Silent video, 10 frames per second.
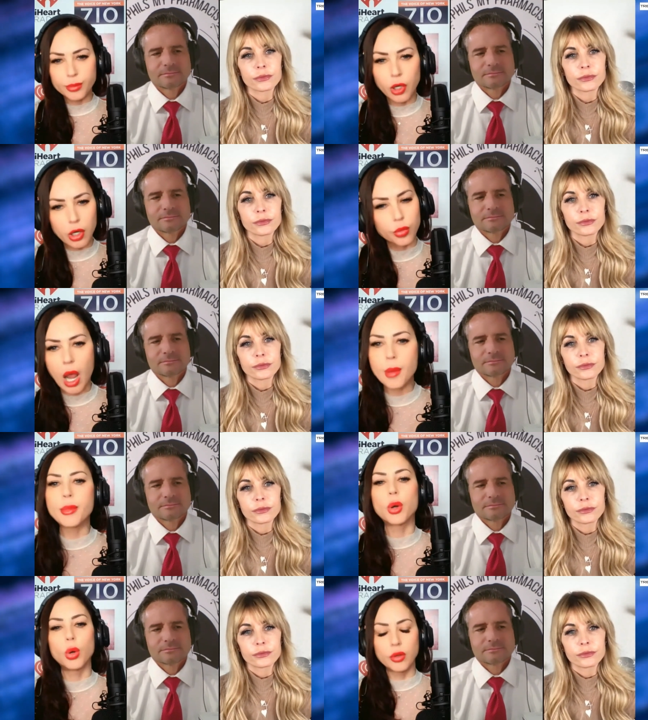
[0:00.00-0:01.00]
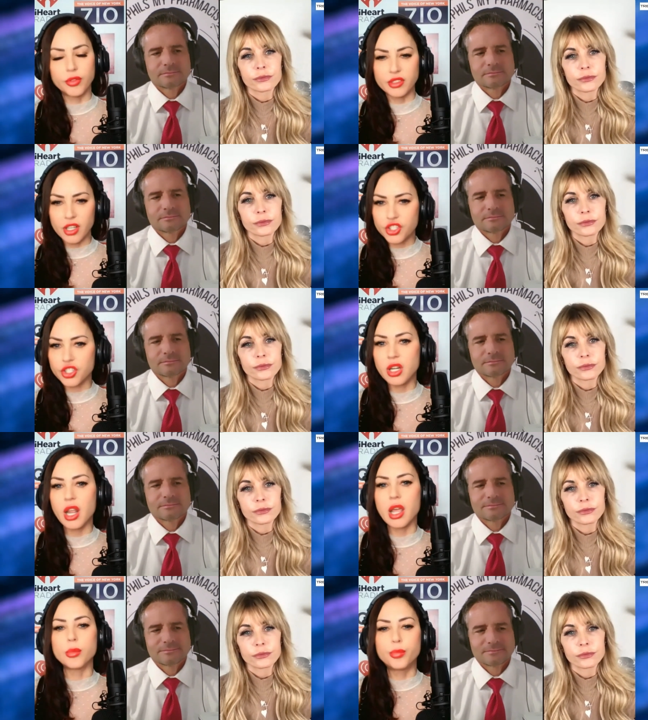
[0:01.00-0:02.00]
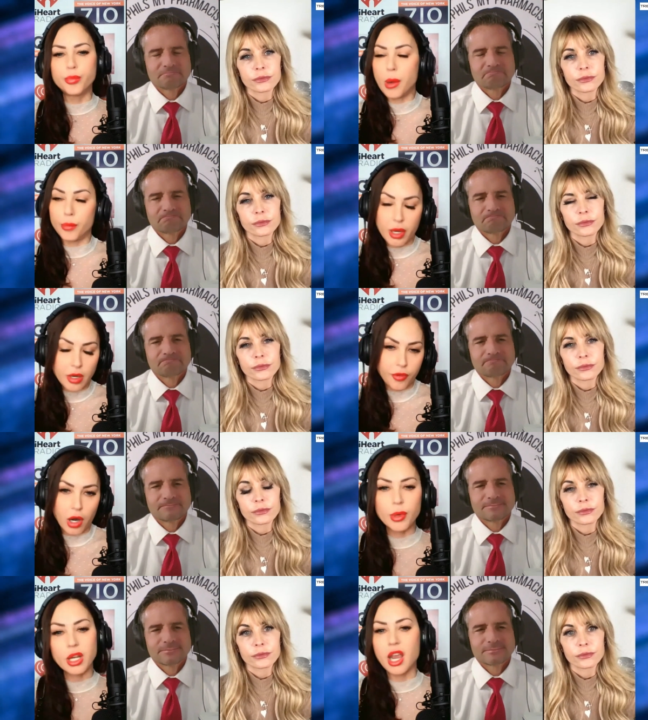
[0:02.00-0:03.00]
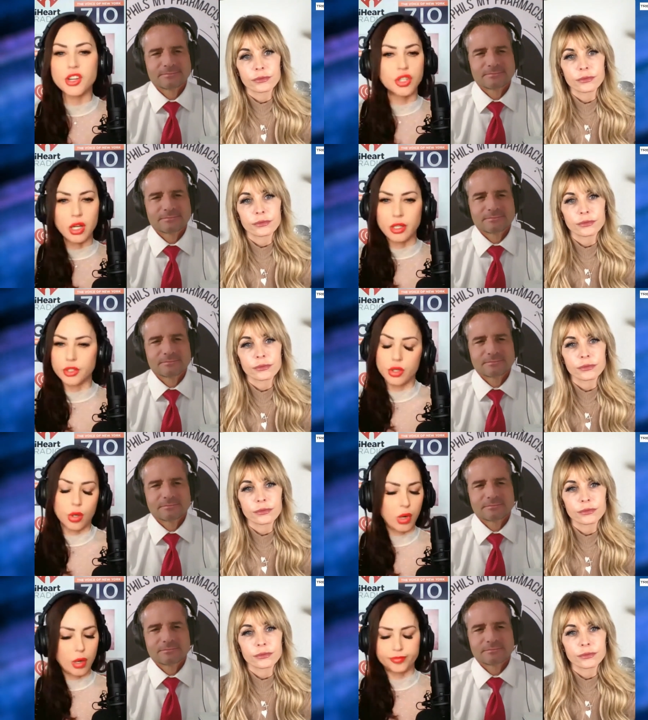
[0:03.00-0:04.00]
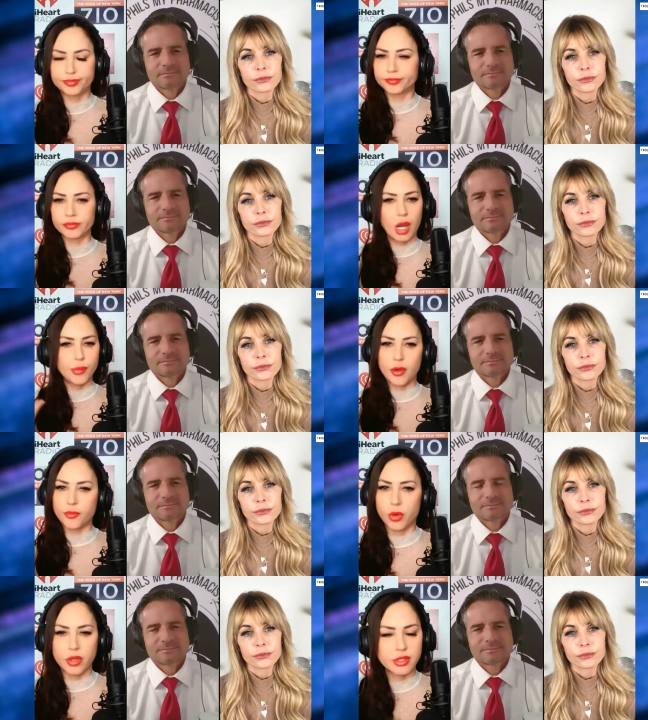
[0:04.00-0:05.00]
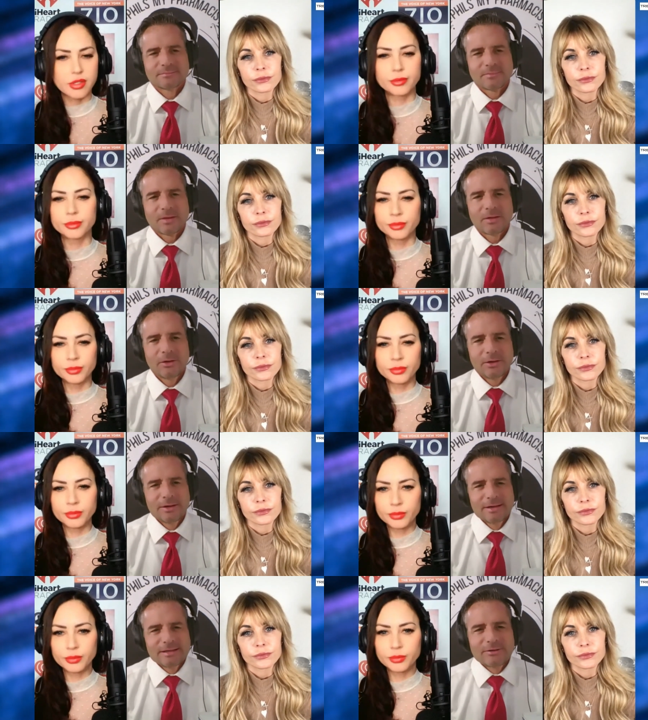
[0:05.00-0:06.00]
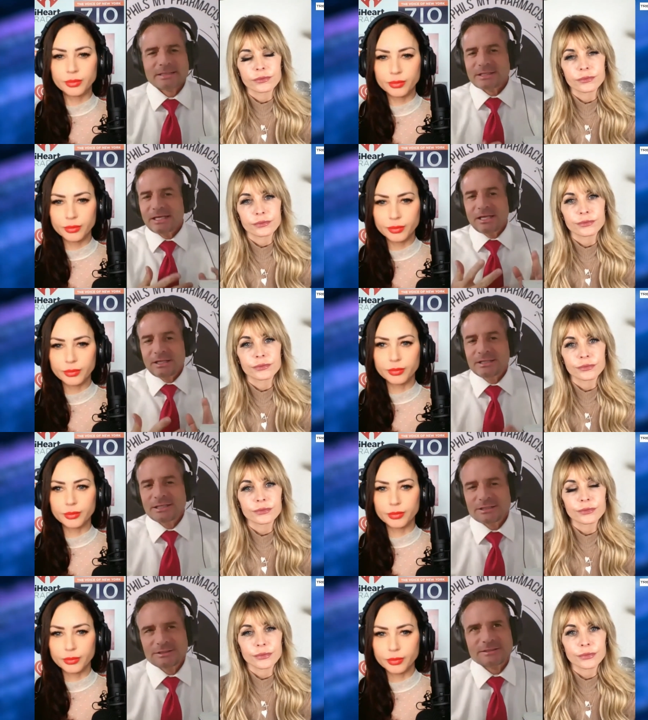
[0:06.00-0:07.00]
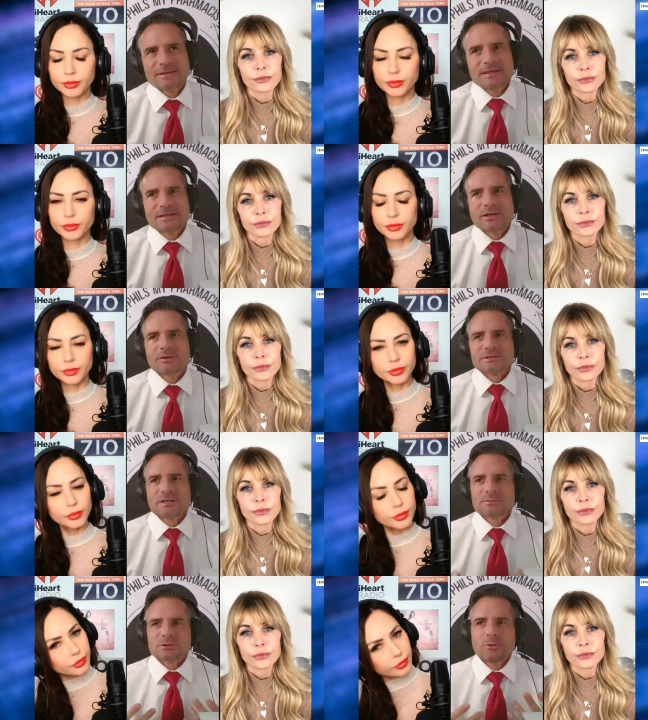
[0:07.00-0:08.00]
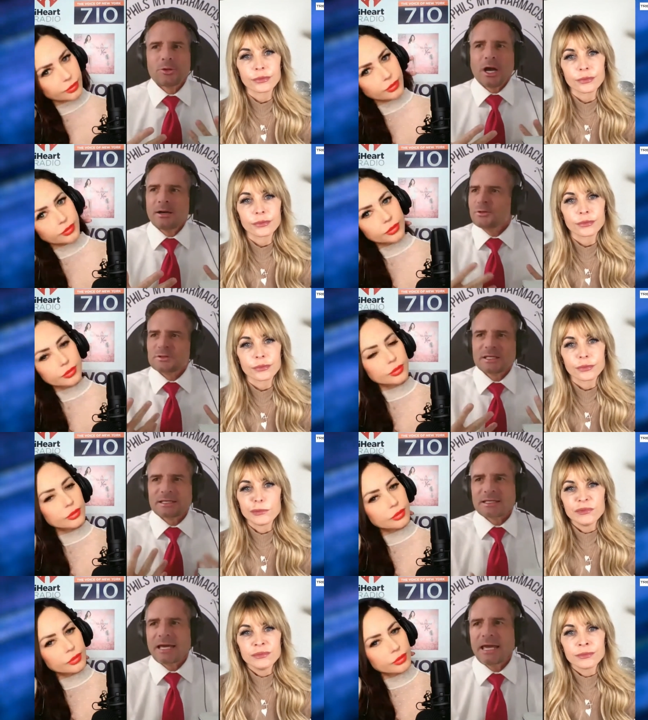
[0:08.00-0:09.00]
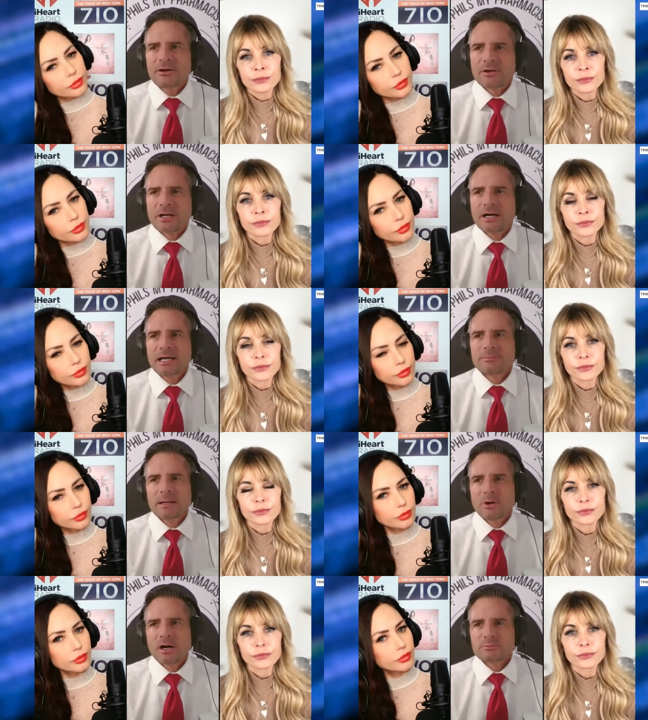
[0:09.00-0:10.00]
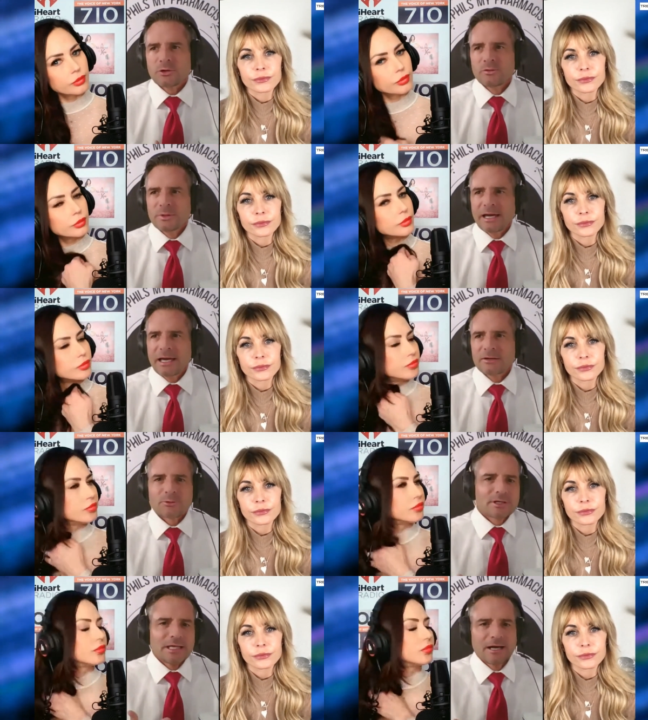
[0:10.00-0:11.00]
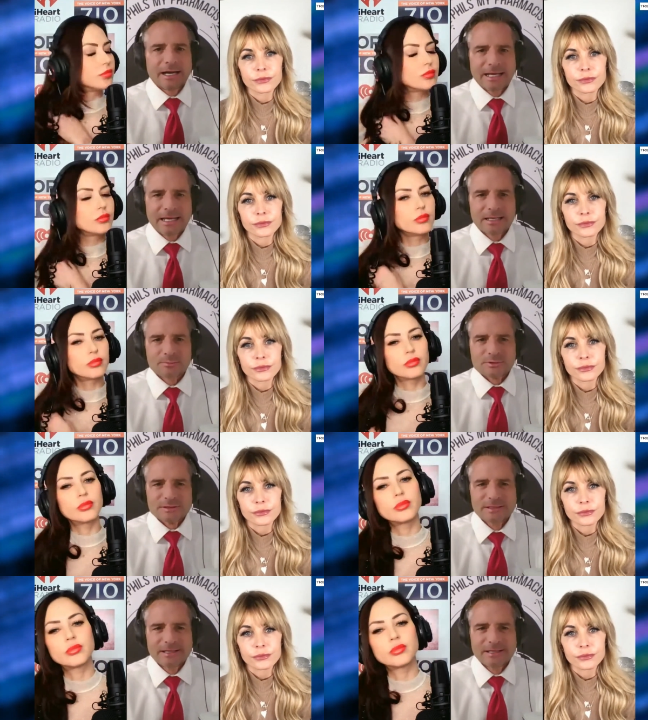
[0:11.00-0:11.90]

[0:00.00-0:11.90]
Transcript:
Speaker 1: dark rabbit hole of addiction and and big pharma cashing in. So I'm not for this.
Speaker 2: You know, that's it, addiction's the thing that always comes. So when I was like eight or nine, my mom told me I had really high hips,